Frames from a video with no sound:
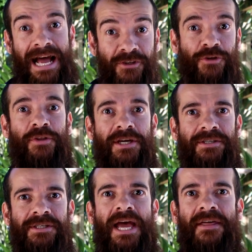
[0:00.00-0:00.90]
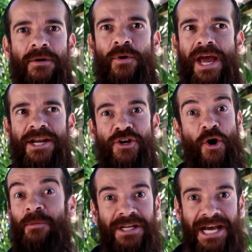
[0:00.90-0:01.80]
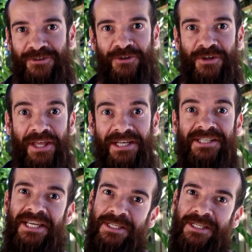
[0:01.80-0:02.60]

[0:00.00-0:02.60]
answer this and the way I normally answer things